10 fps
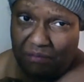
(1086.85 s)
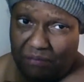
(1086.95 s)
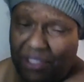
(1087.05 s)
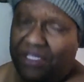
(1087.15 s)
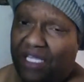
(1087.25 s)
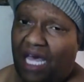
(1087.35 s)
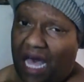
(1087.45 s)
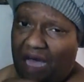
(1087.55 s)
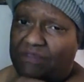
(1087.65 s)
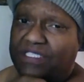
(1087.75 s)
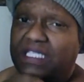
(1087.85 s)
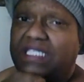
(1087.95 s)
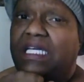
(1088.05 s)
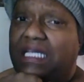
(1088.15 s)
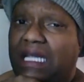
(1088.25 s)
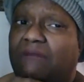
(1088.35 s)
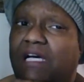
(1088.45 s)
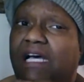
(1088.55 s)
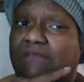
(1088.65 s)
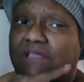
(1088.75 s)
but yeah, I will sit there and I will
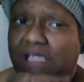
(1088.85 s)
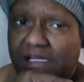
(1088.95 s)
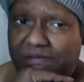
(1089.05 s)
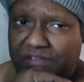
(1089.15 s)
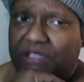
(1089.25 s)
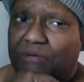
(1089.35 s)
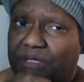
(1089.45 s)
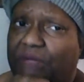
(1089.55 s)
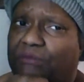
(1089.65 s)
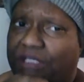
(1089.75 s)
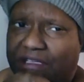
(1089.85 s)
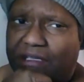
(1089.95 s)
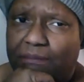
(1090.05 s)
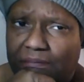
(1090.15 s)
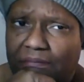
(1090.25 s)
have a cigarette with them